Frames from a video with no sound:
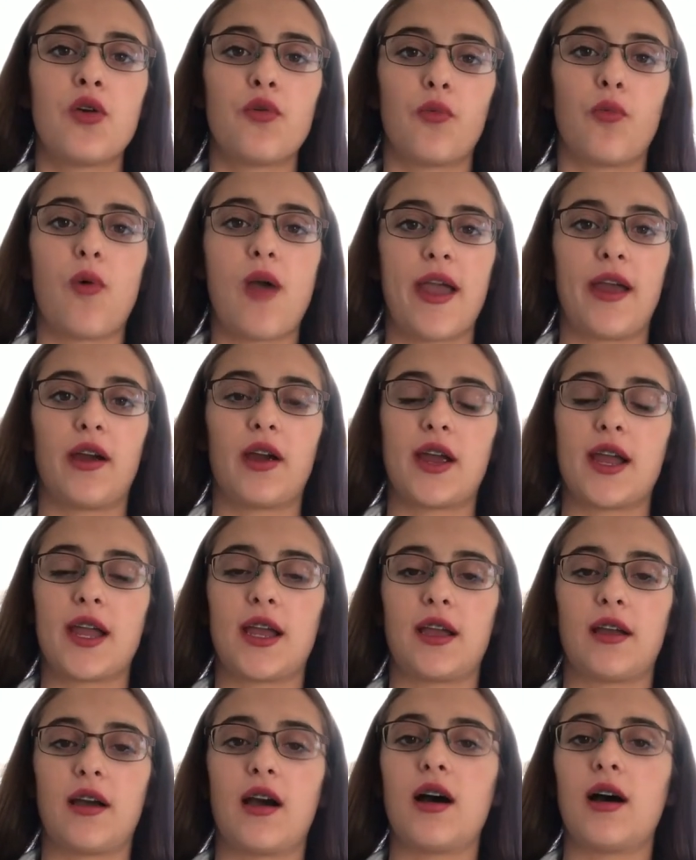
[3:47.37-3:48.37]

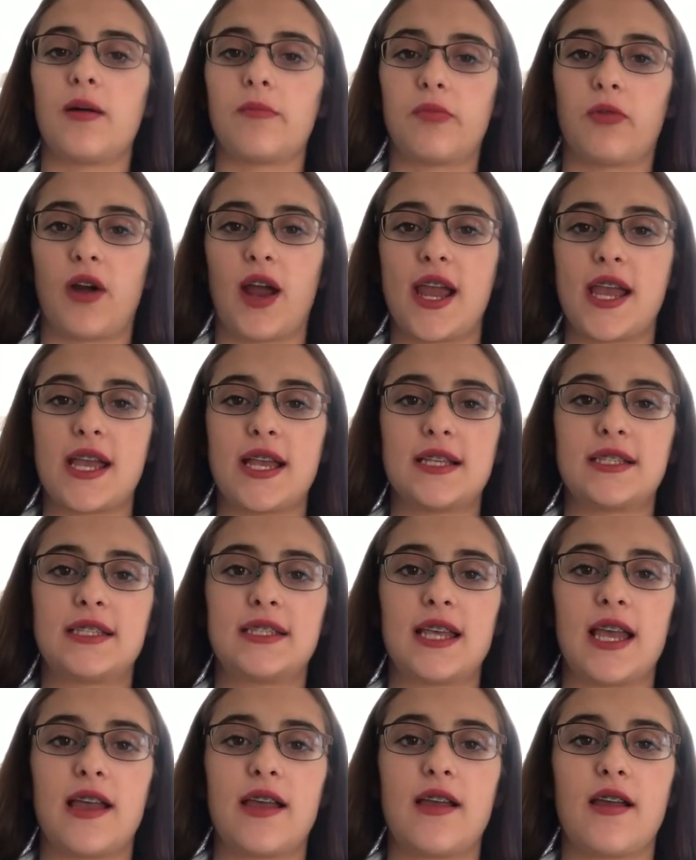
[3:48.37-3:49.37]
wearing a
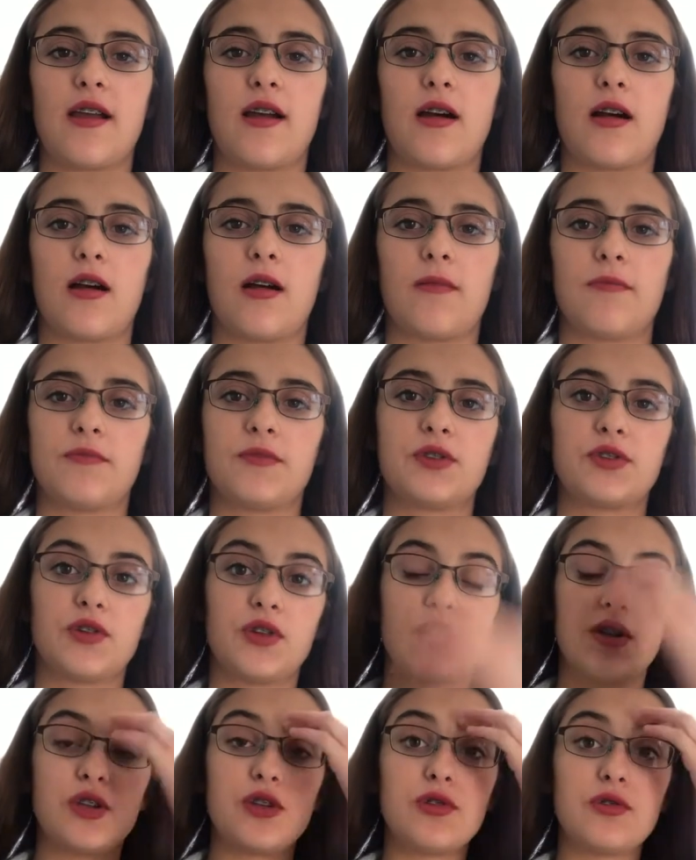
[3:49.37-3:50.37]
brace. So
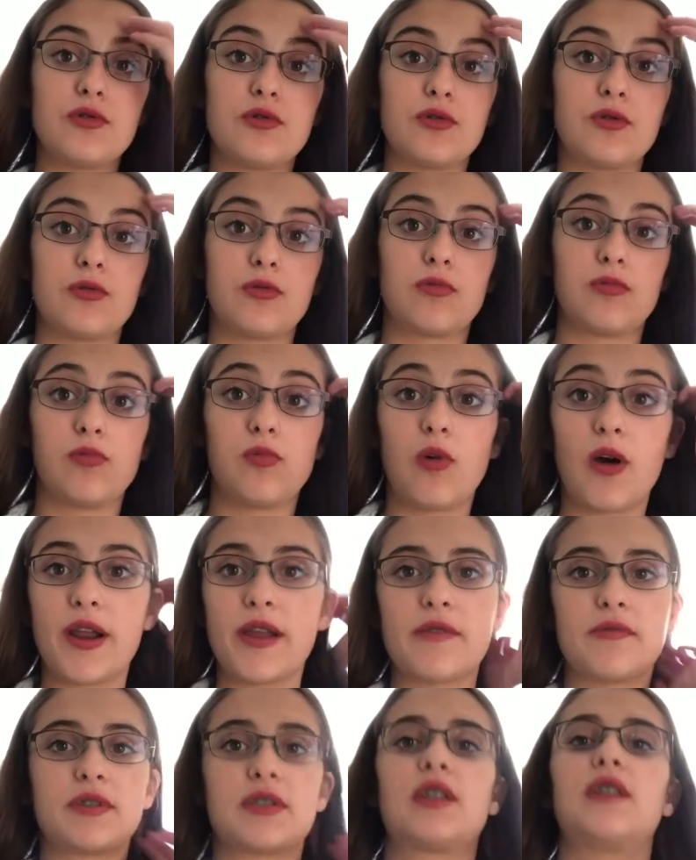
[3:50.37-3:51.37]
I knew what
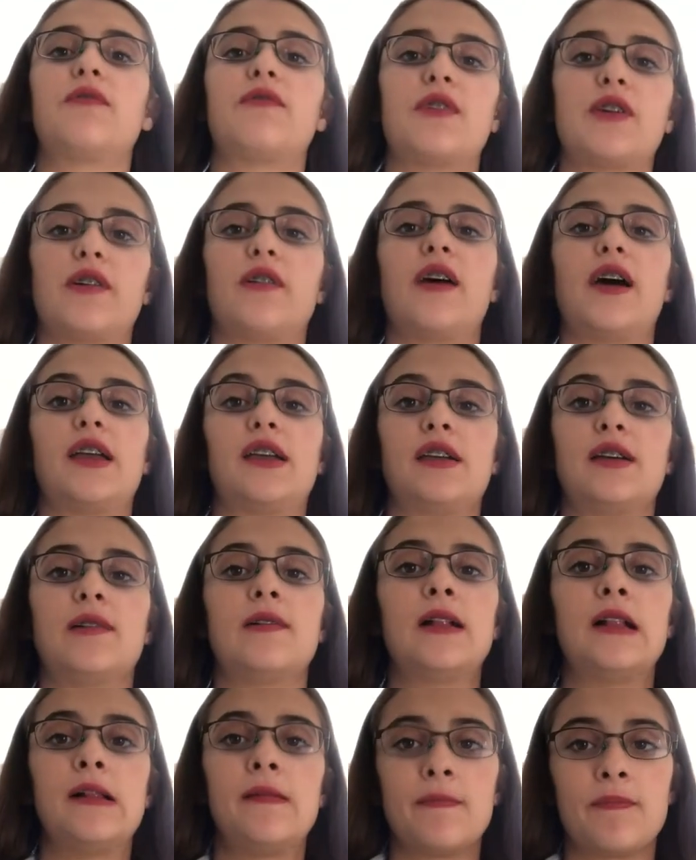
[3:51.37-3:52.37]
it was going to feel like.
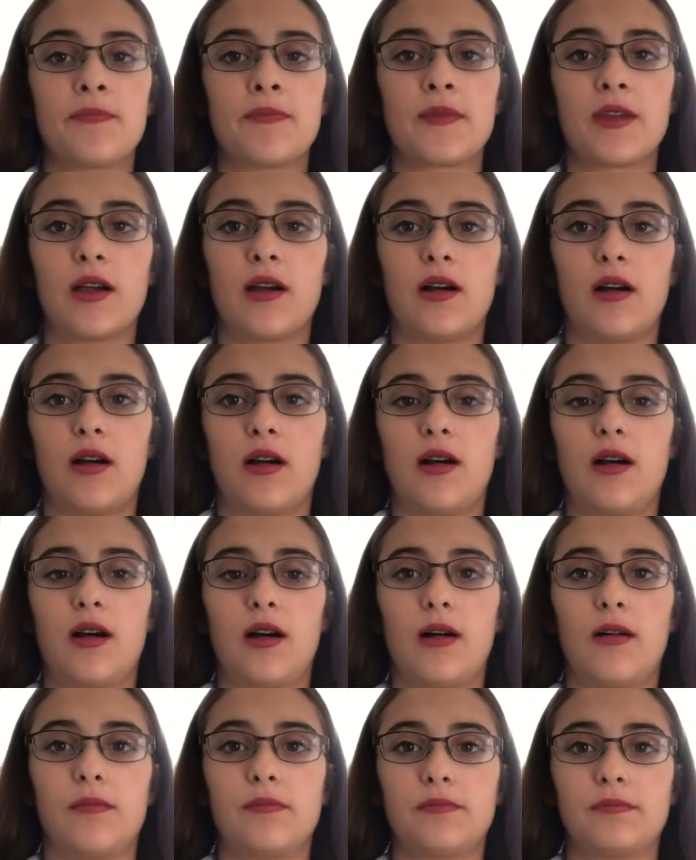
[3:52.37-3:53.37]

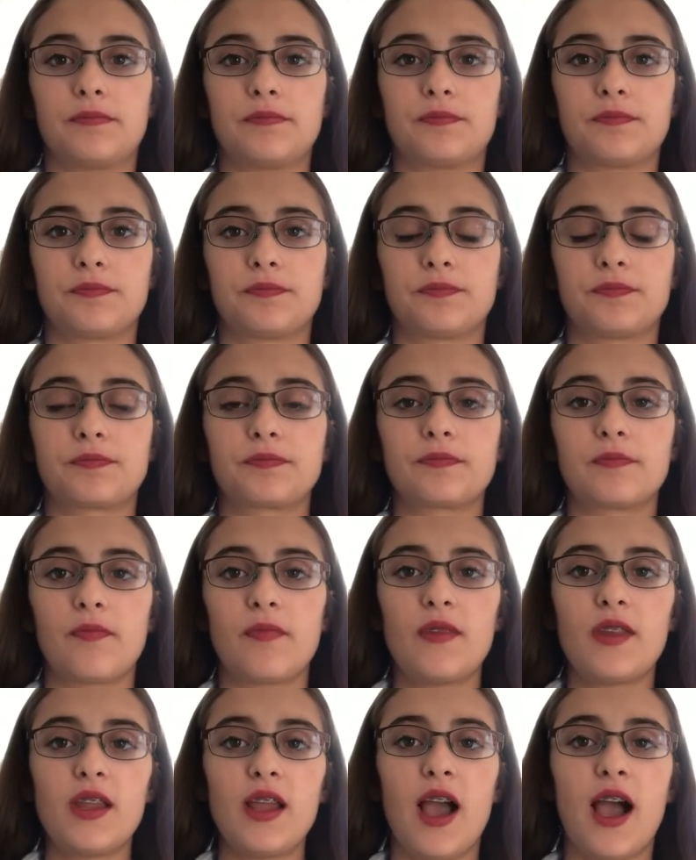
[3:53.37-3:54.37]
I
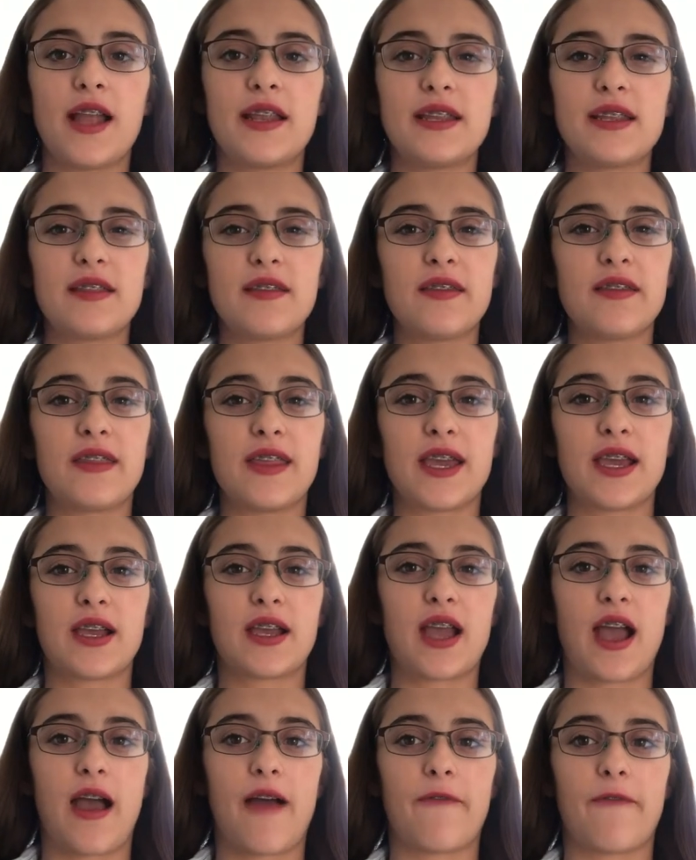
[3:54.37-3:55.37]
didn't
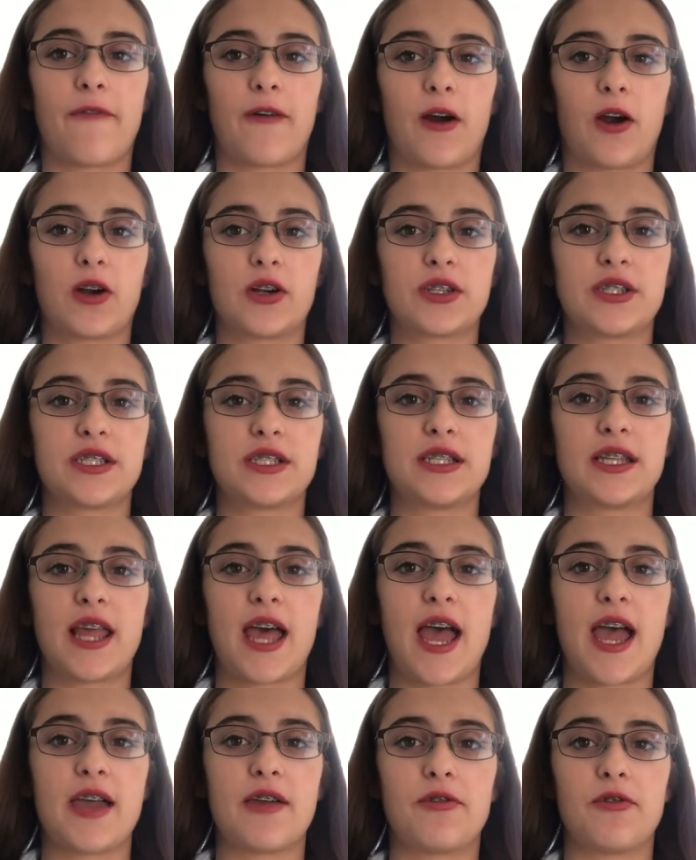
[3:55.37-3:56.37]
think at first
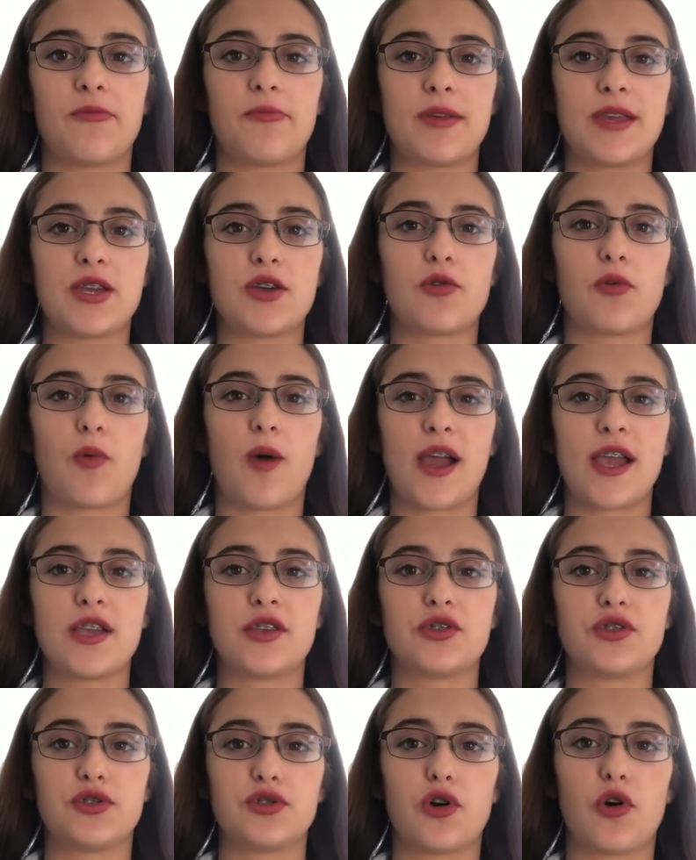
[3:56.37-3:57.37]
that it would be
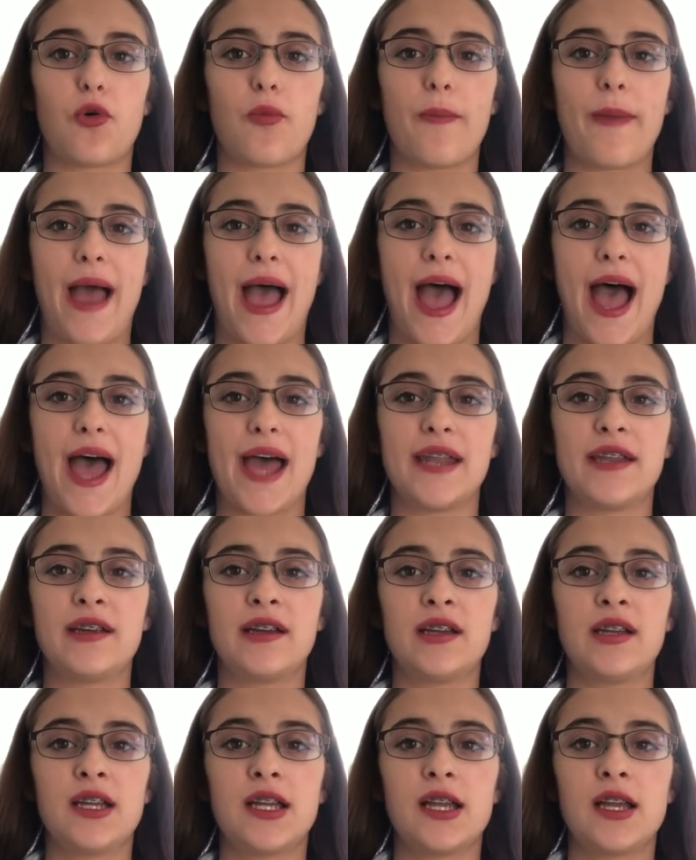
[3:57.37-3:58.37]
quite so bad.
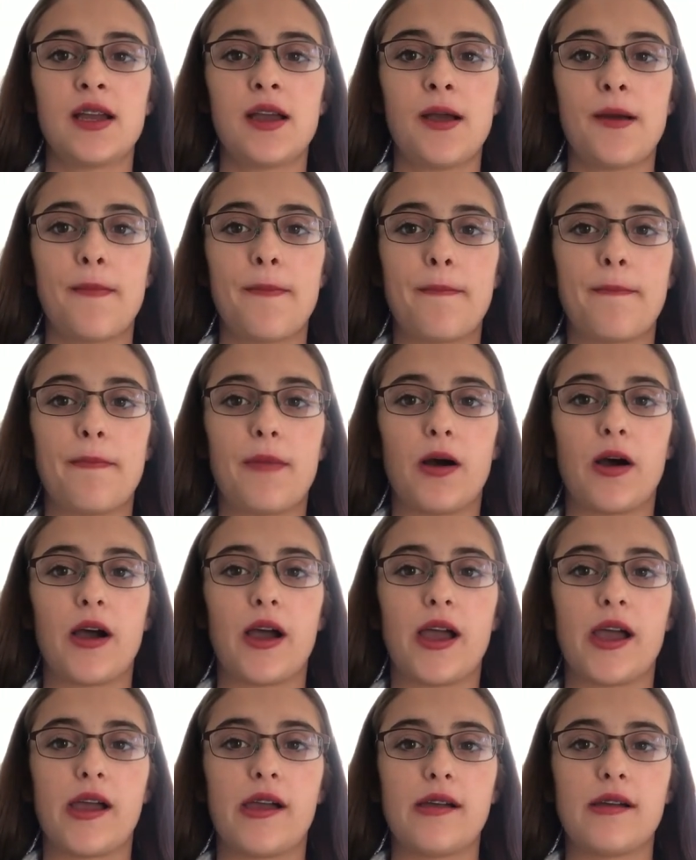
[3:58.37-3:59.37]

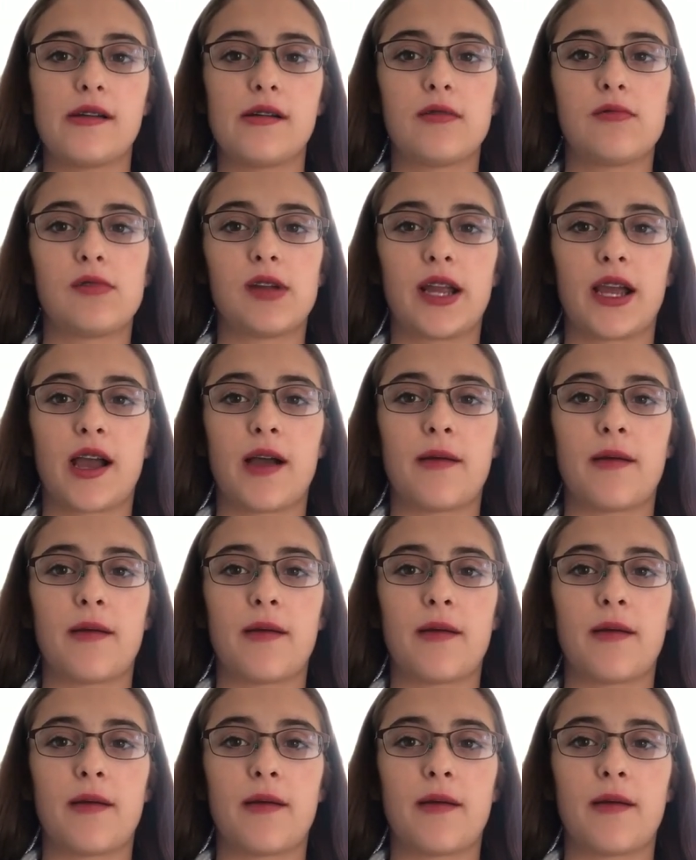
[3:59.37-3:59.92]
But when I